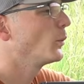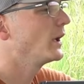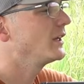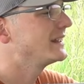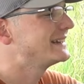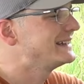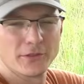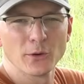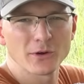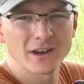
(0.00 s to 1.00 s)
Well,
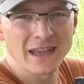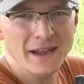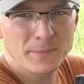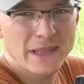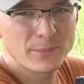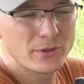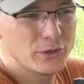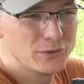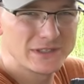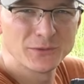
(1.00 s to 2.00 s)
there were a lot of people
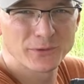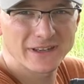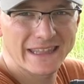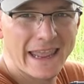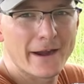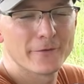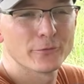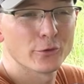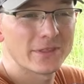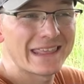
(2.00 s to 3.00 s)
who didn't really care
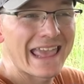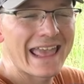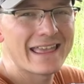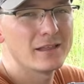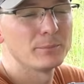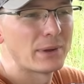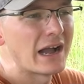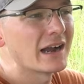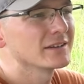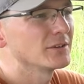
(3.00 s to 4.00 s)
for the KL
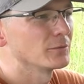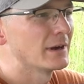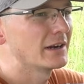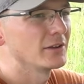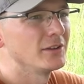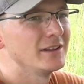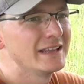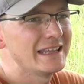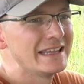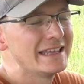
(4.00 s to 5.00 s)
box reticle
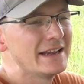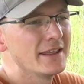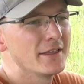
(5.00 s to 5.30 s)
in